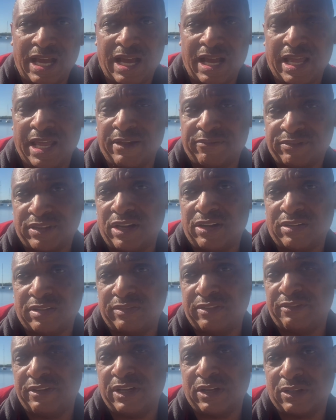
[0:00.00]
if the
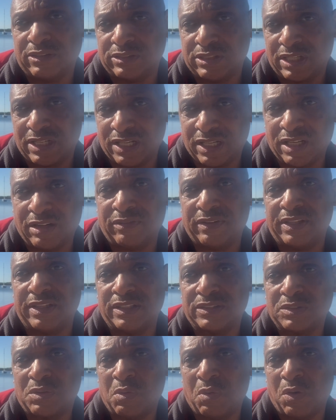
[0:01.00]
vehicles are delivered
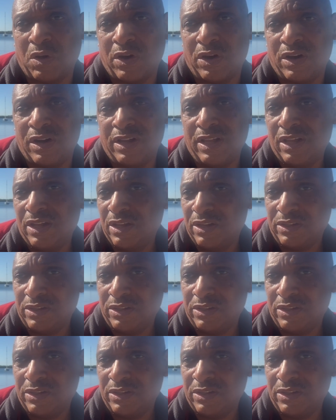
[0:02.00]
this quarter,